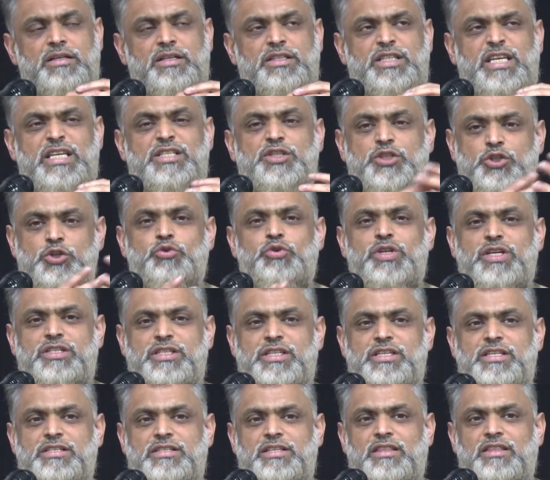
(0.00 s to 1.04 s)

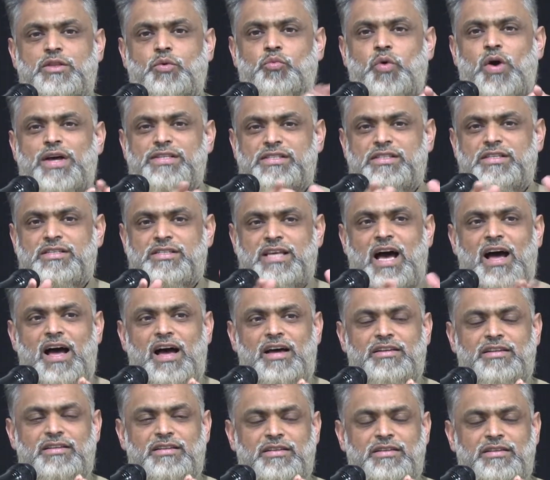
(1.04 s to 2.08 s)
disunities that the West has
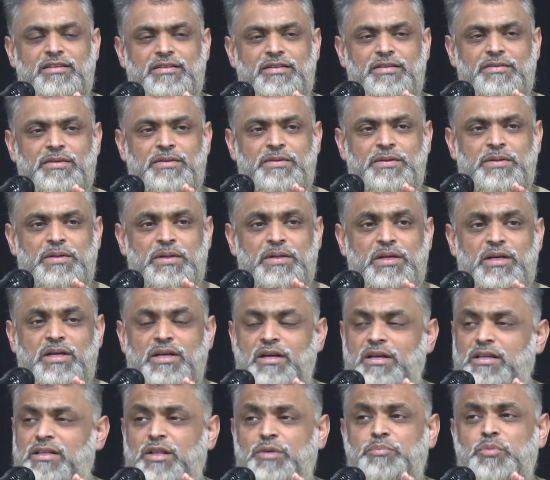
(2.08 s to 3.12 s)
had,
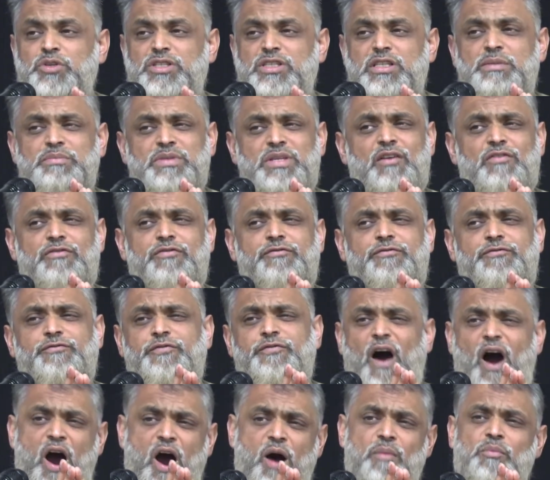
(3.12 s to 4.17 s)
the Muslims have
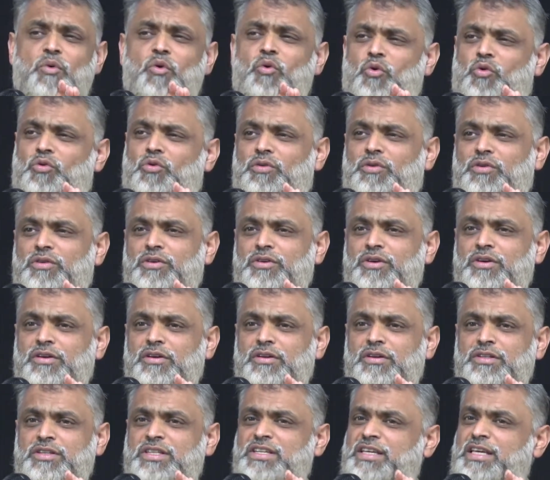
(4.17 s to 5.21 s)
far more
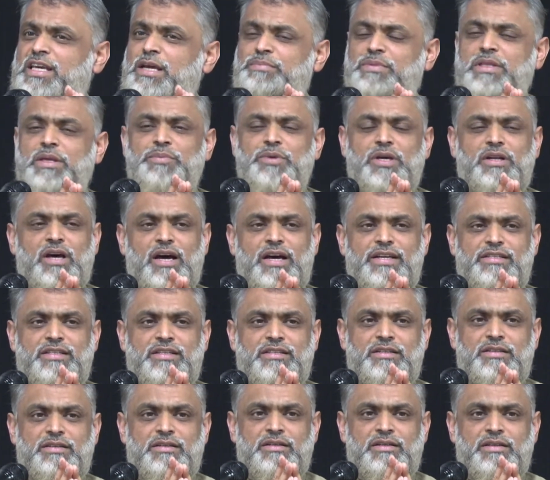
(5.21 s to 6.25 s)
to keep them
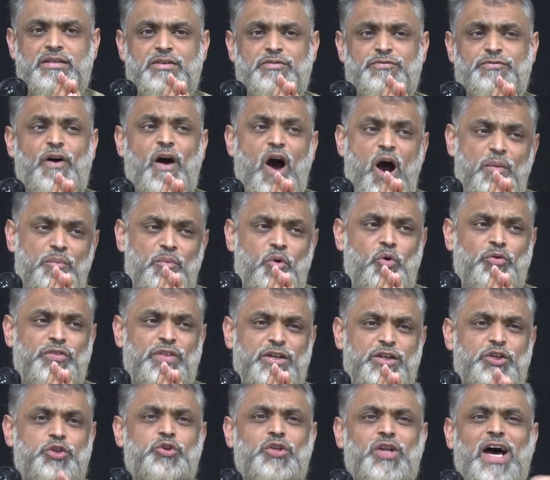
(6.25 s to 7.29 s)
united, far more
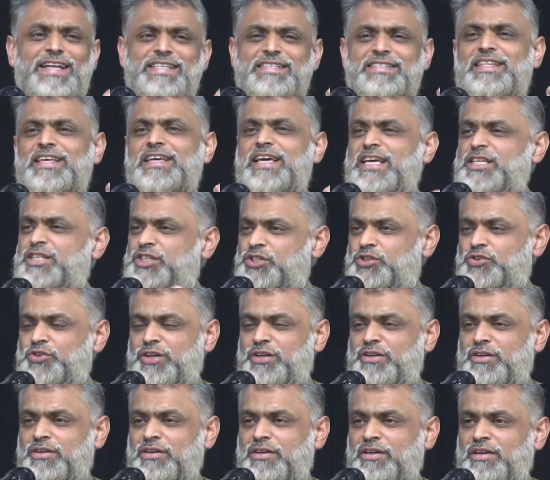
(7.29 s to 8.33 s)
that unites their
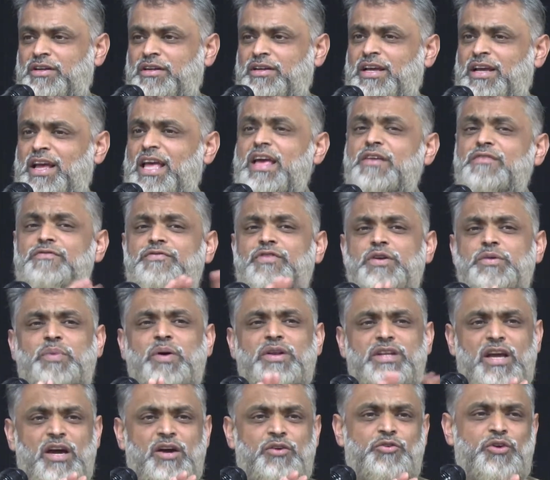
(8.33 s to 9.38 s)
history.
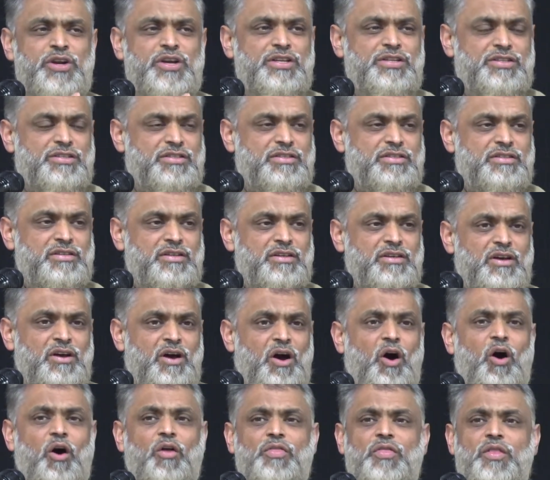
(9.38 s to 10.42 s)
Everybody agrees
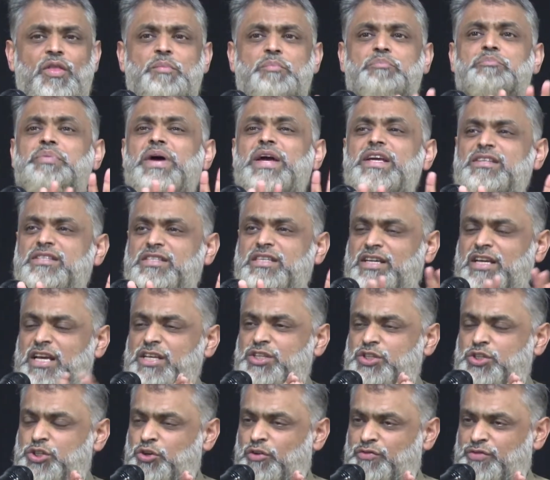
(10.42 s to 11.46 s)
on the basic
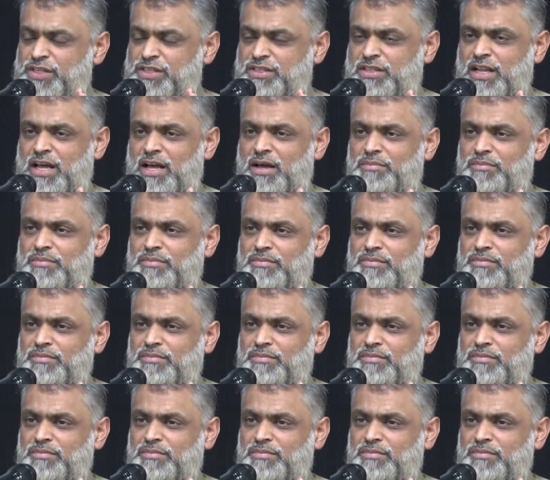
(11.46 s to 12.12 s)
history of Islam.